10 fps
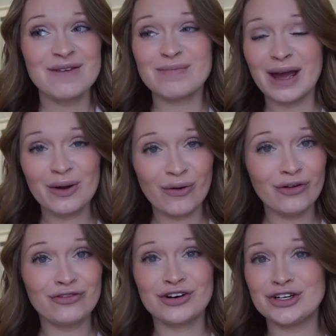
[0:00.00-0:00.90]
My
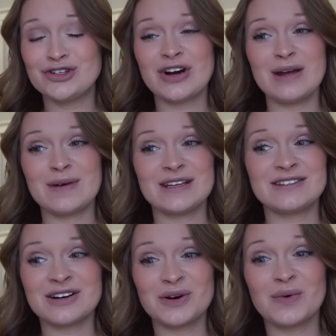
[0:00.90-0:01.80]
whole 1st
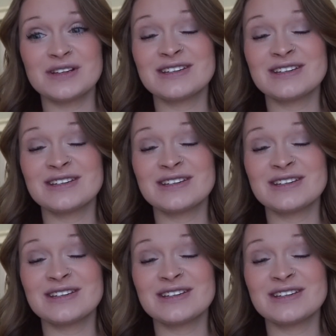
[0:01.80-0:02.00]
trimester